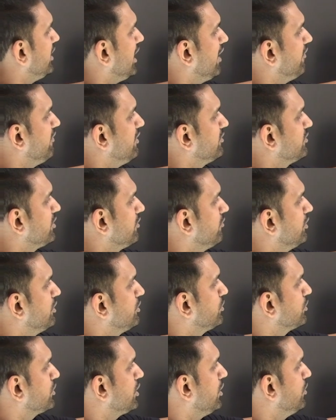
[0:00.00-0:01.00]
having
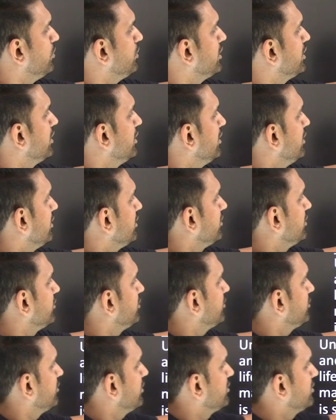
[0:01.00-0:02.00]
someone to count. This
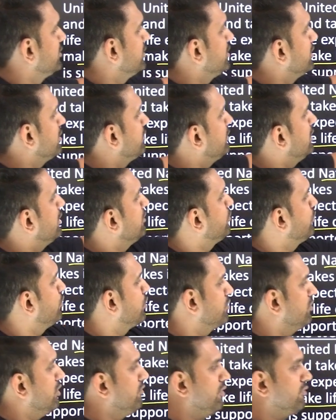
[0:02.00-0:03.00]
is the third one, fourth one,